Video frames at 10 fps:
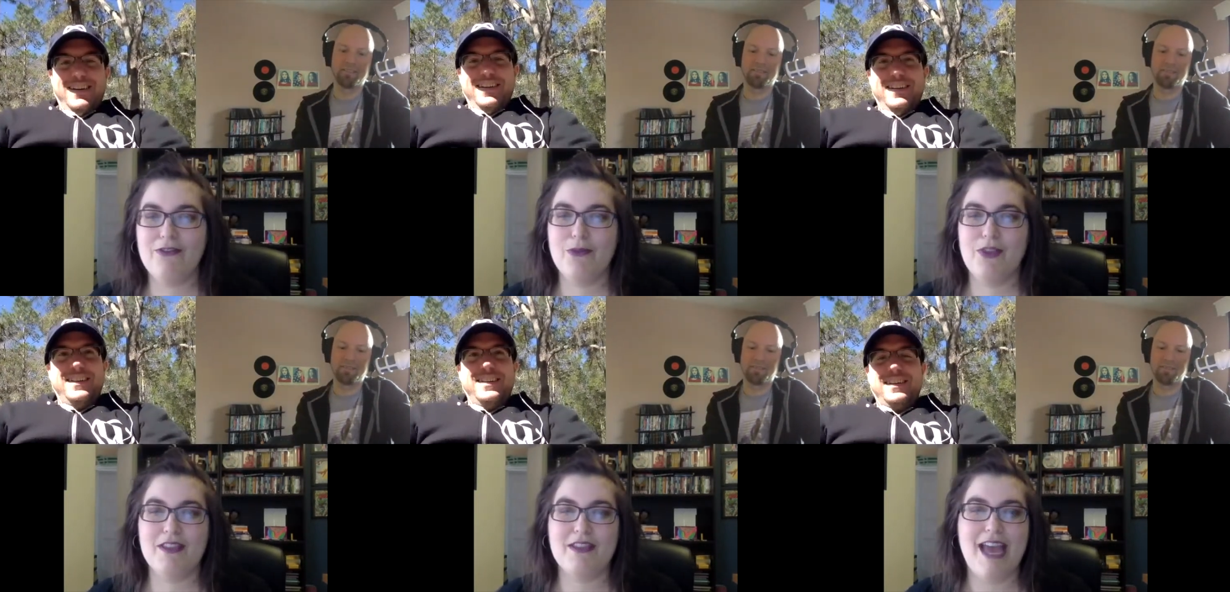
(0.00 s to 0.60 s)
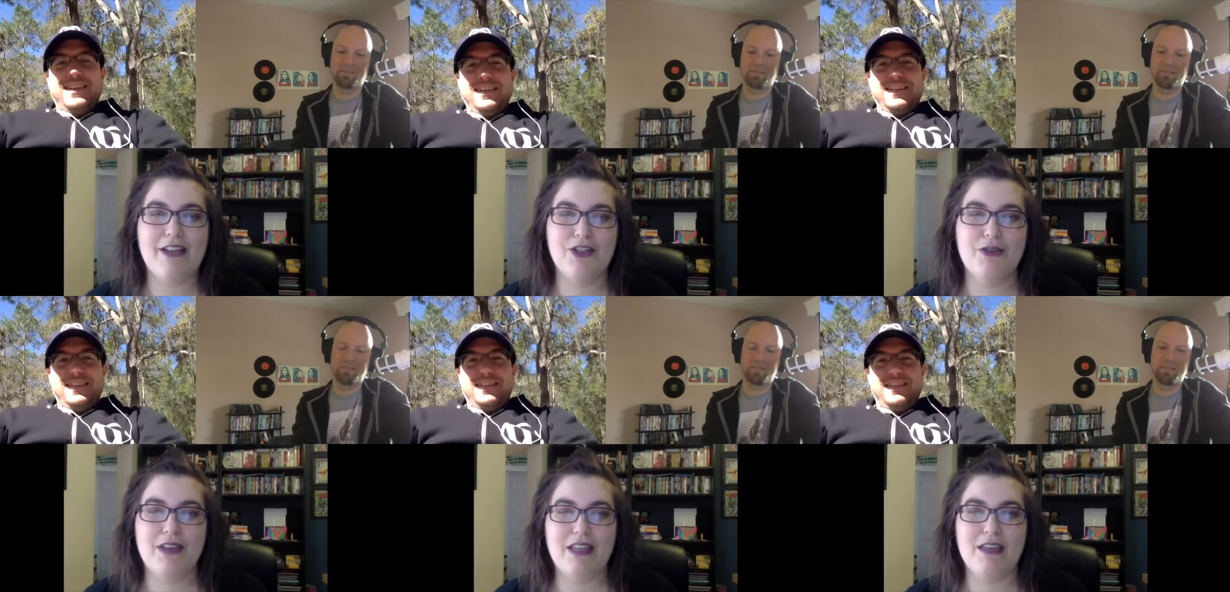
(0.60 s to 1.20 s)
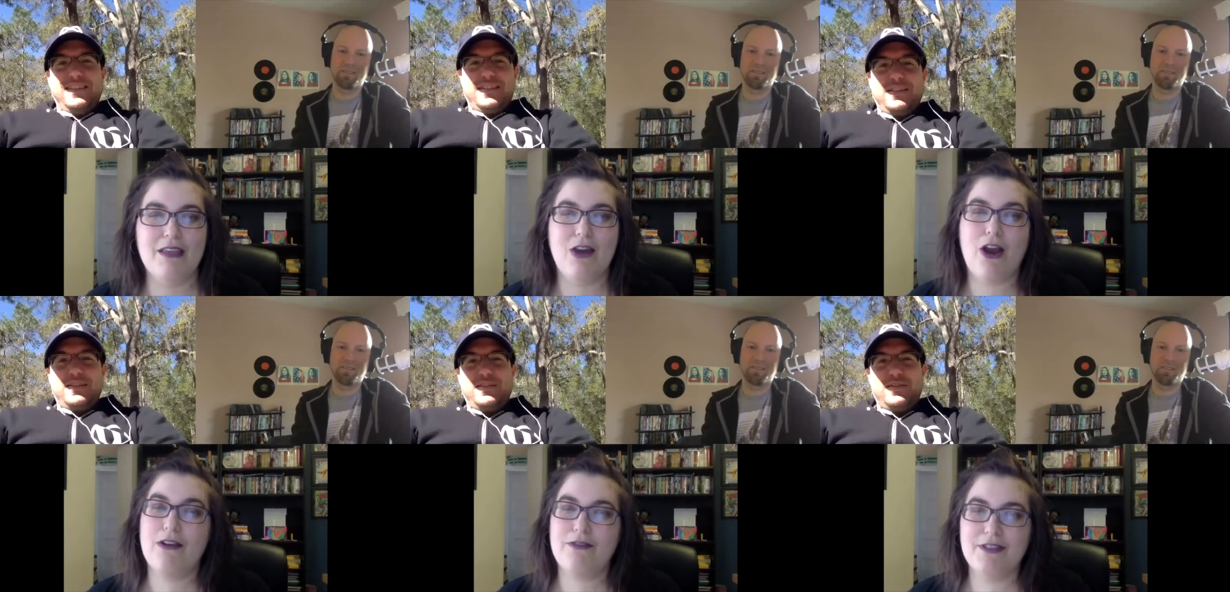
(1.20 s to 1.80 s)
Speaker 1: with a statue that he
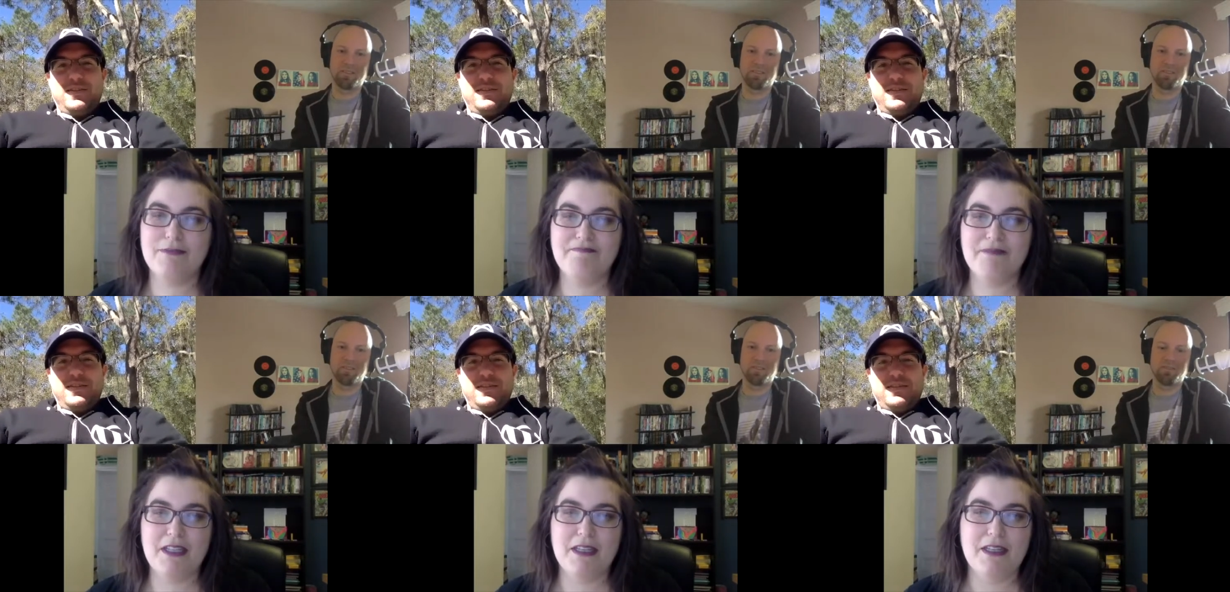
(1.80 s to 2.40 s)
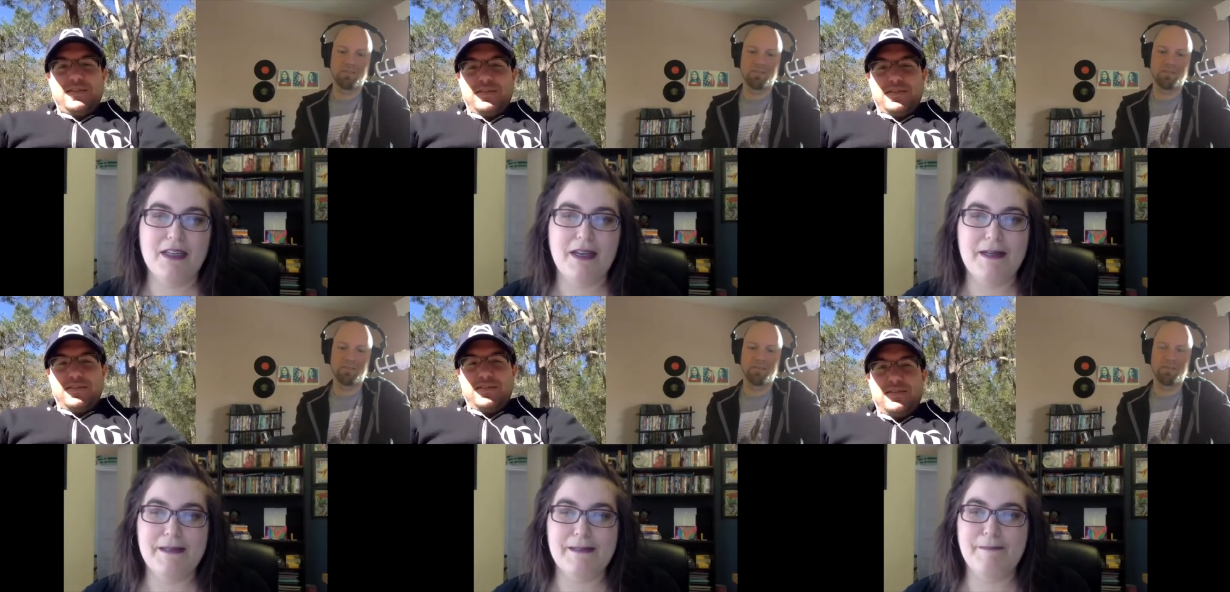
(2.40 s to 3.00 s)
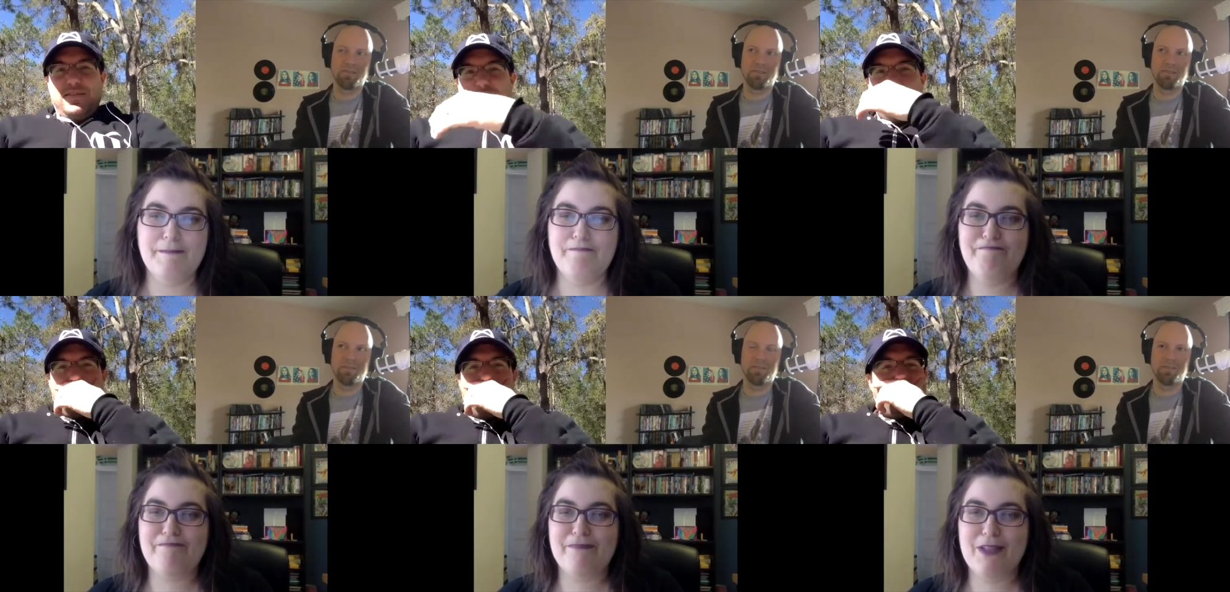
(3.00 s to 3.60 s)
carved. Um,
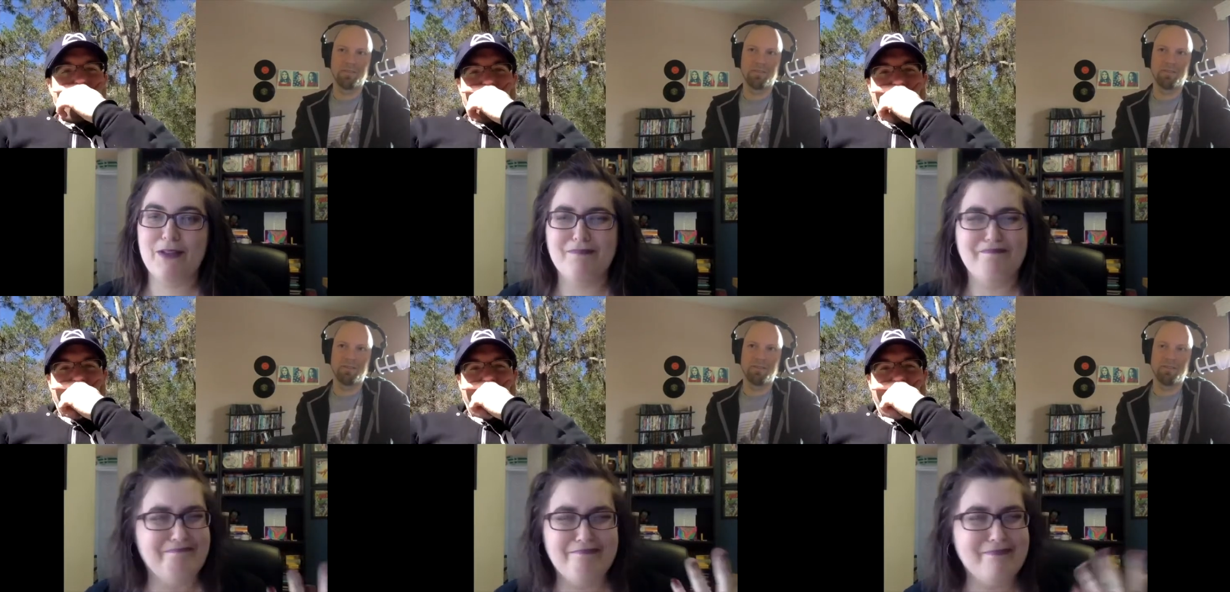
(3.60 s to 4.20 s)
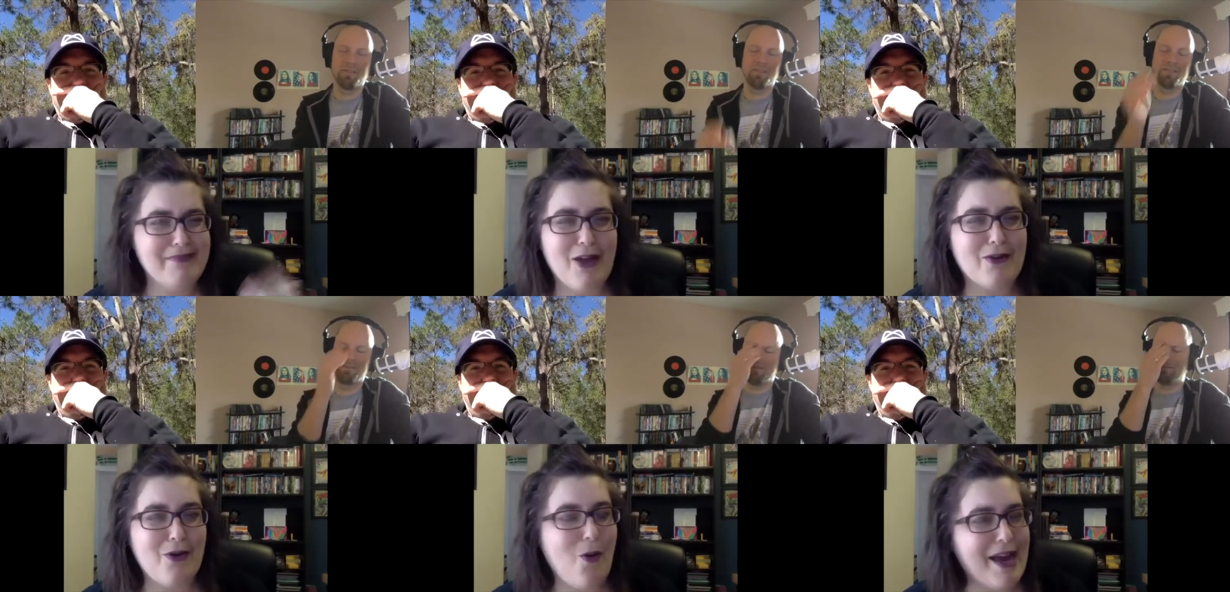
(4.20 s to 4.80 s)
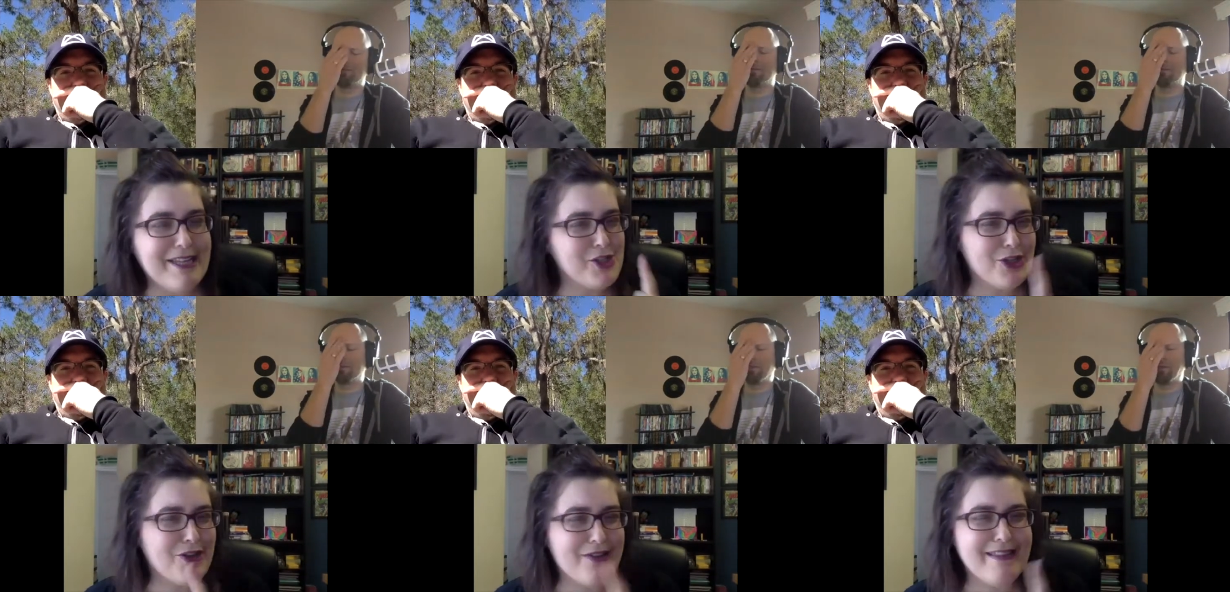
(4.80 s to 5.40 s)
not quite
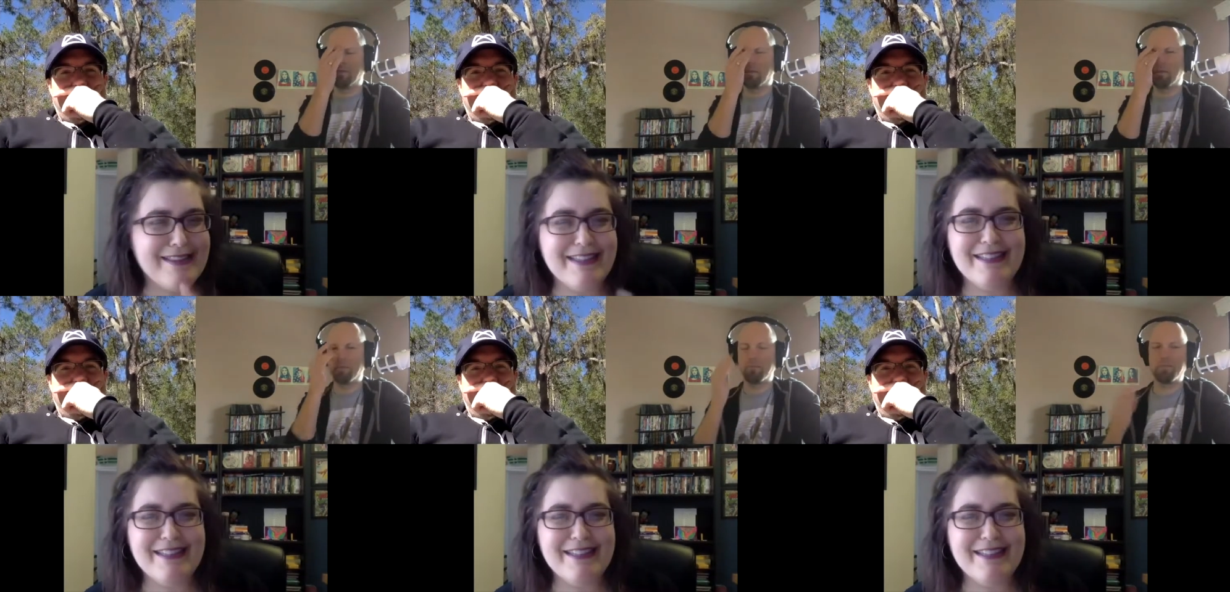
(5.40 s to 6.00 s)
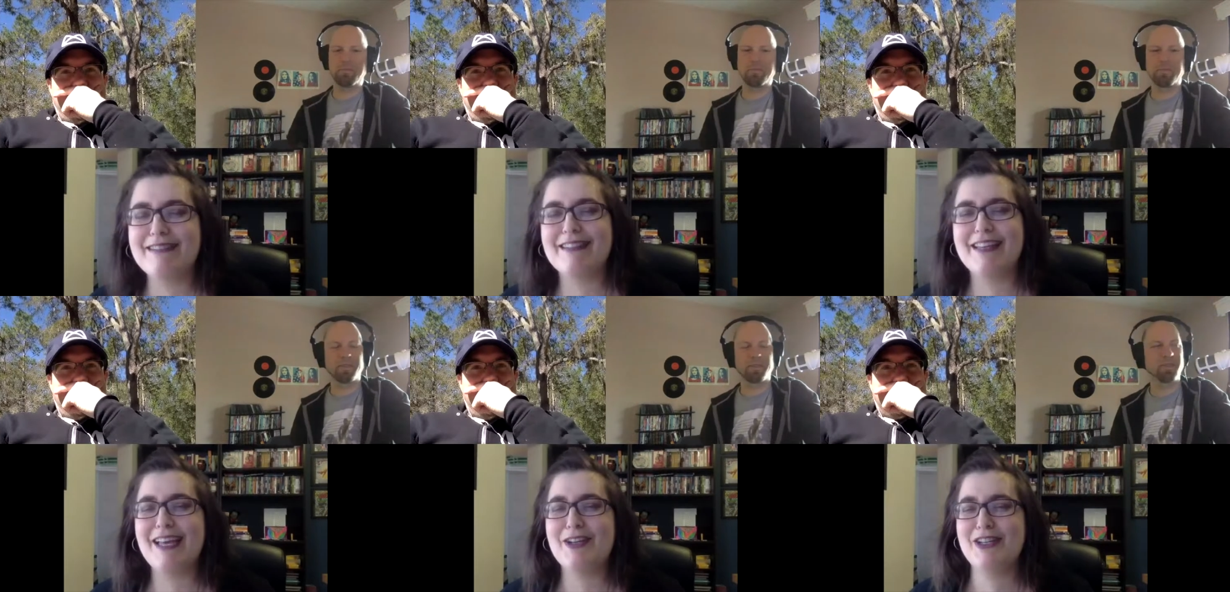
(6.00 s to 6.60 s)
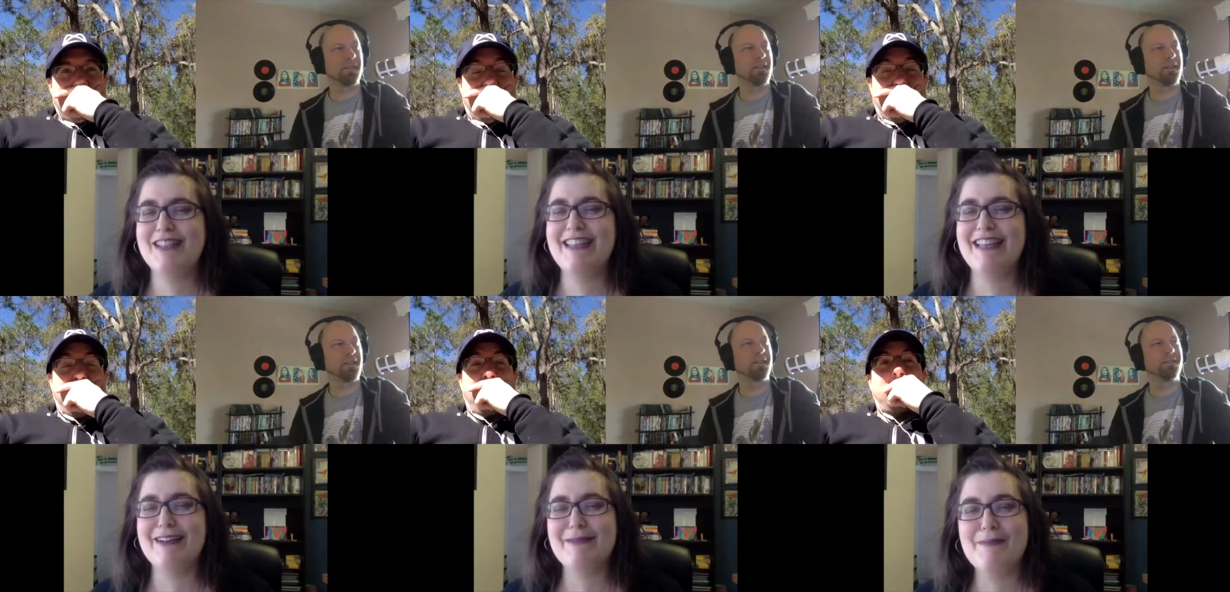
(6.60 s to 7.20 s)
sure the connection oh. there. Oh.